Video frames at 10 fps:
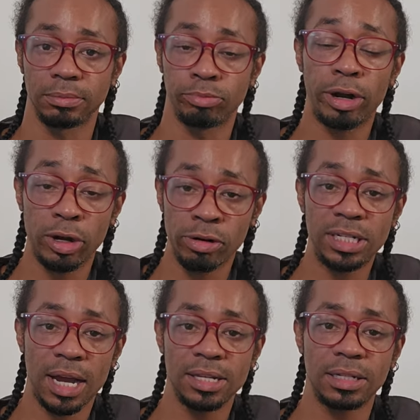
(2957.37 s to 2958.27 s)

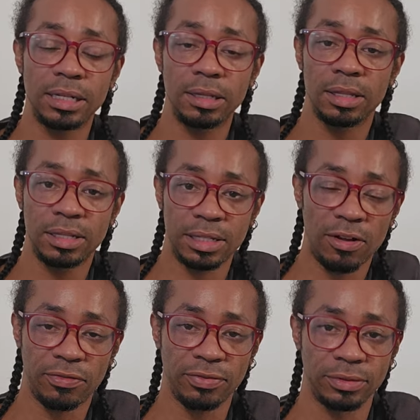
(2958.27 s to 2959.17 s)
prioritizing the
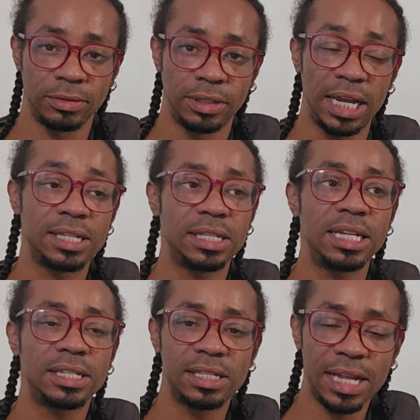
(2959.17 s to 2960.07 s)
self. It's
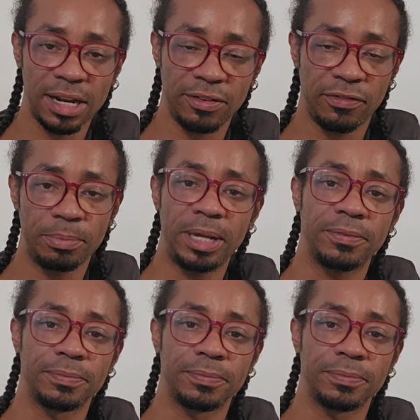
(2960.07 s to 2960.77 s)
the aesthetic for me.